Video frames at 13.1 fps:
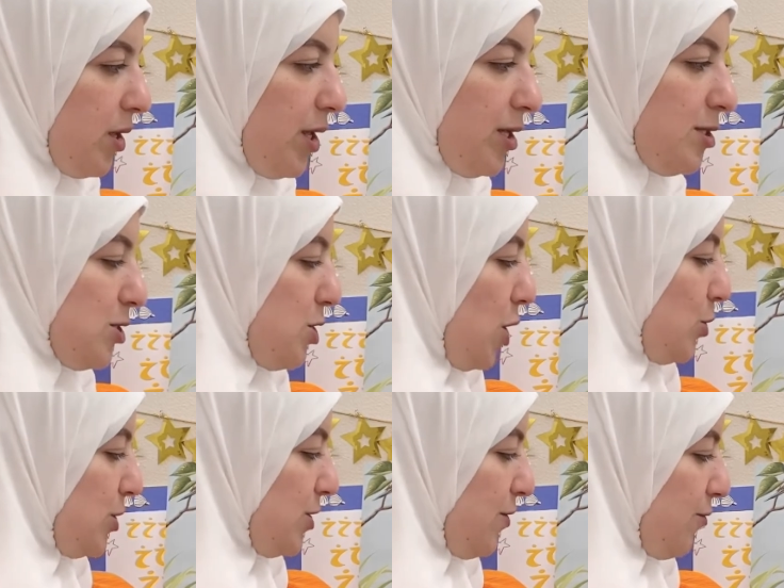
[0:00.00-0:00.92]
It's no
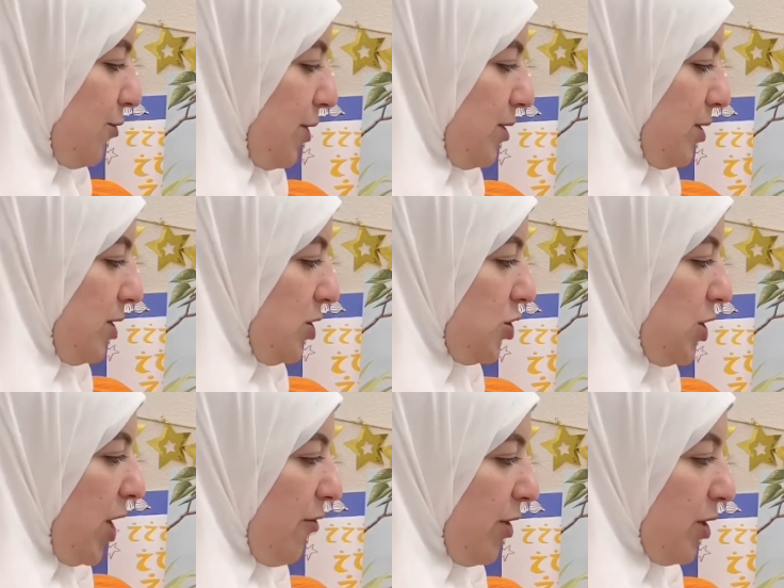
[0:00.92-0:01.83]
different than
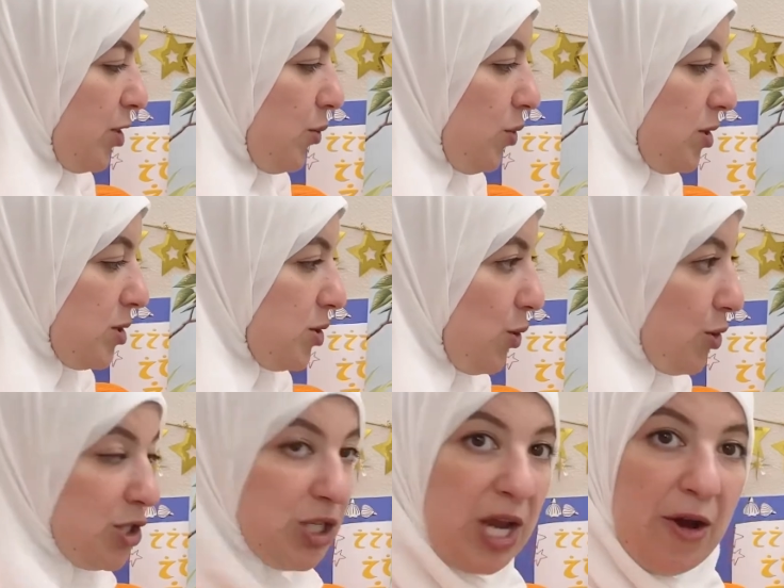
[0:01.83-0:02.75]
sharing the woods or
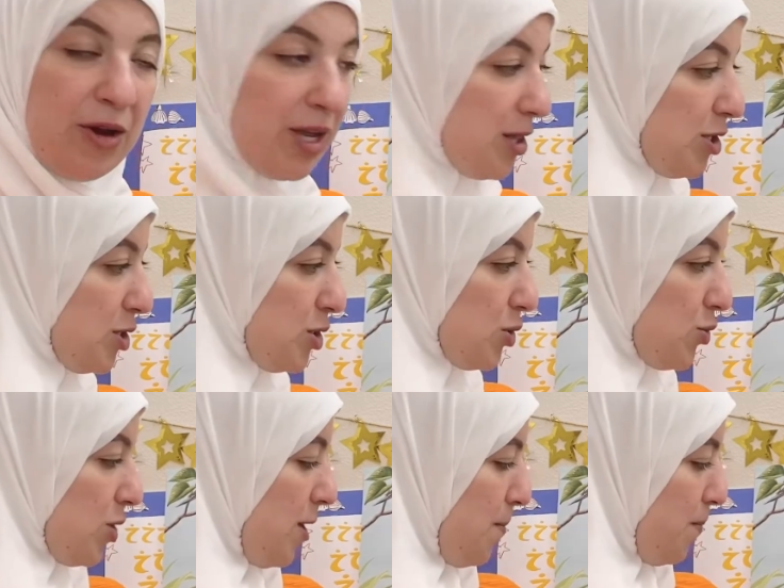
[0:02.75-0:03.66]
sharing the
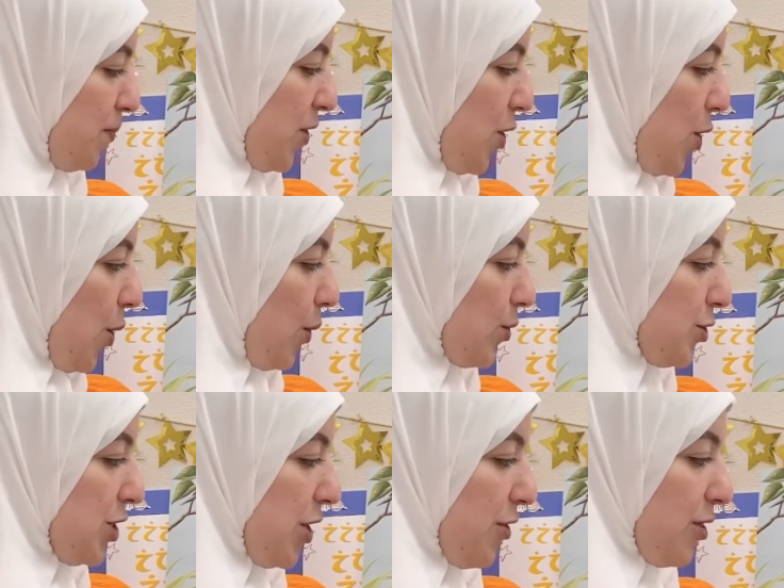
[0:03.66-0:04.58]
stream or
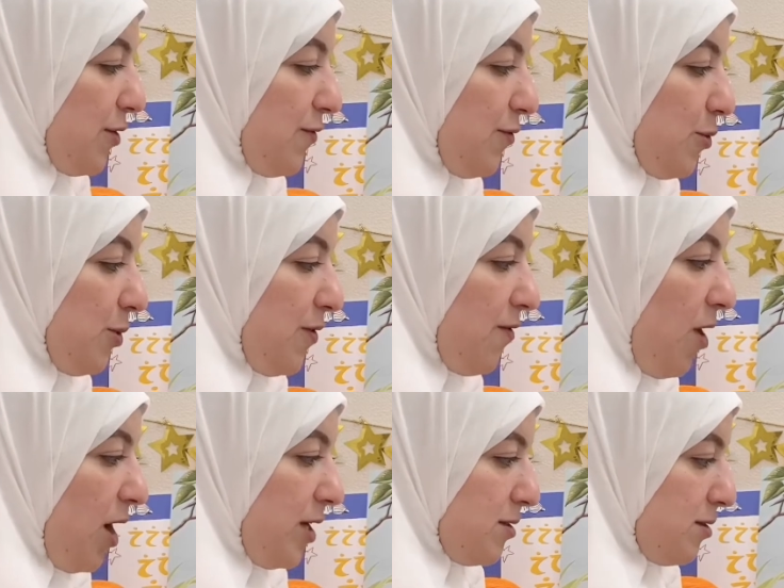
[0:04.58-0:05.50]
sharing the food we
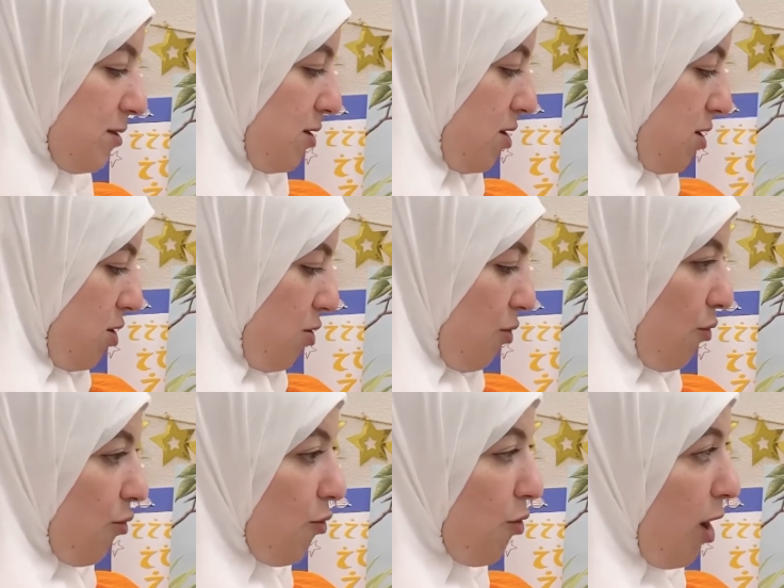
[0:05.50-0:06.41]
find.
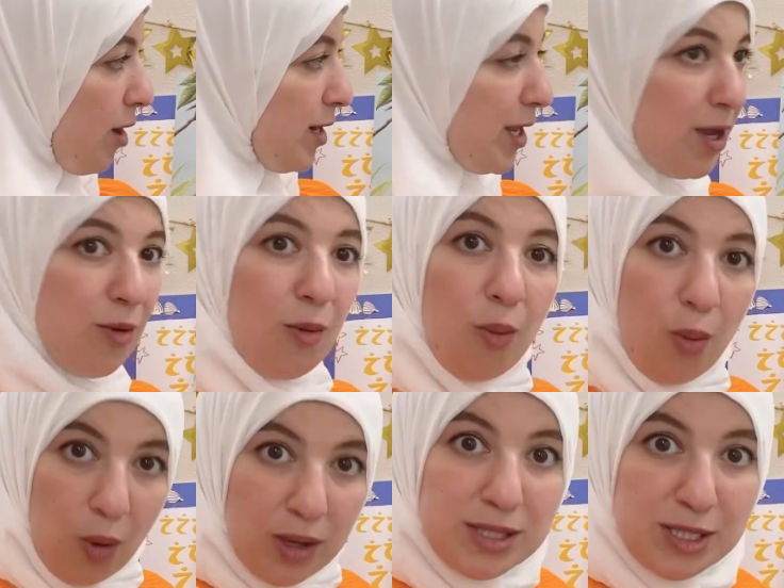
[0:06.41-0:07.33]
Ronnie
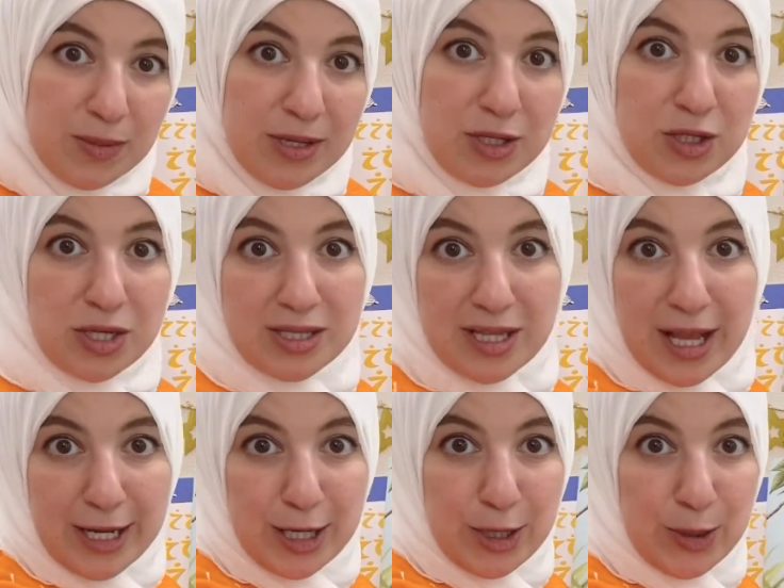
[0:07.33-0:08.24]
wants to be just
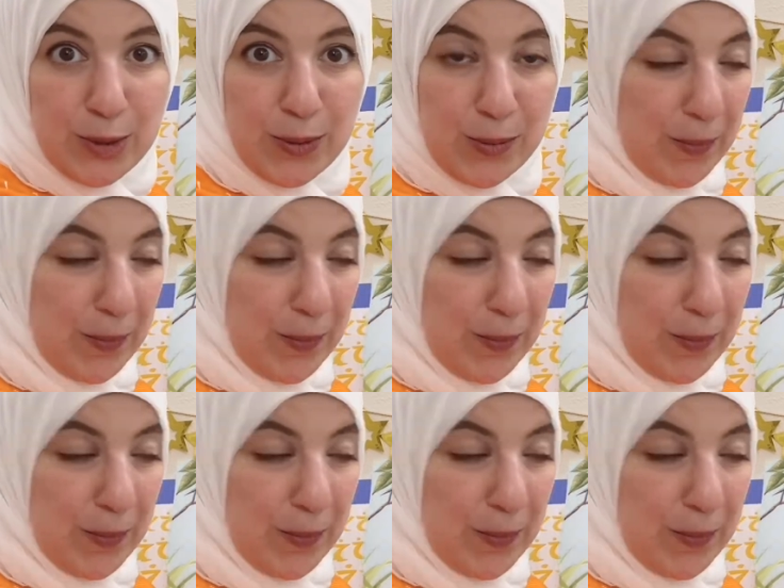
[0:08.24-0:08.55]
like you.